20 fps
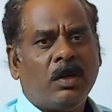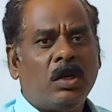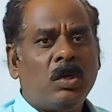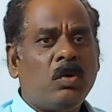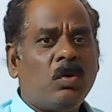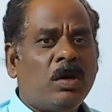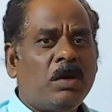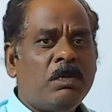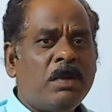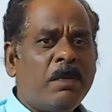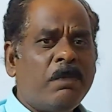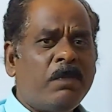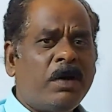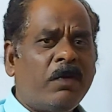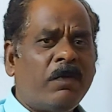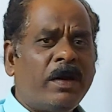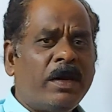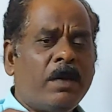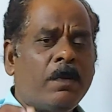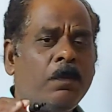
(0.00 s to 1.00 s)
You remember
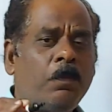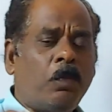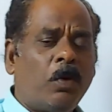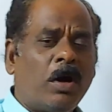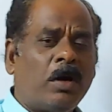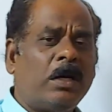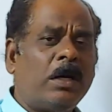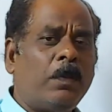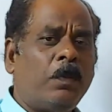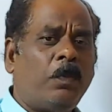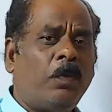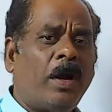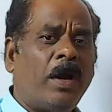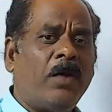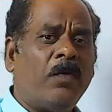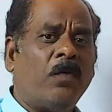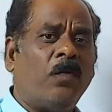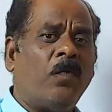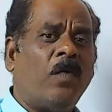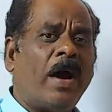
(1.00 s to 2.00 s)
one important
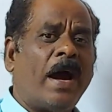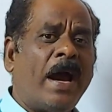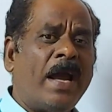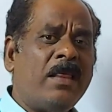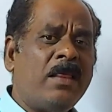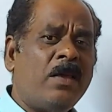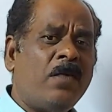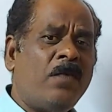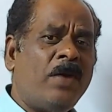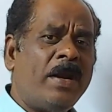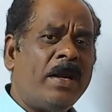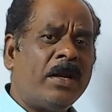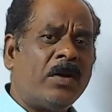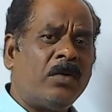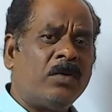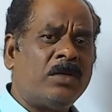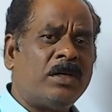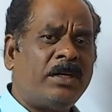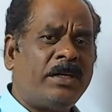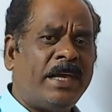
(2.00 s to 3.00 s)
point, why the wet
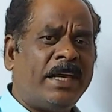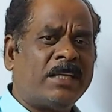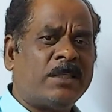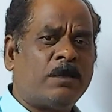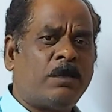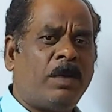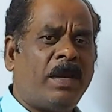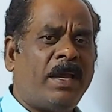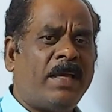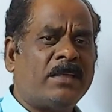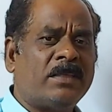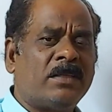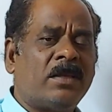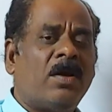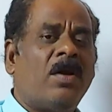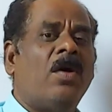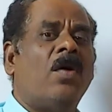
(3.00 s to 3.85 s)
corrosion takes place?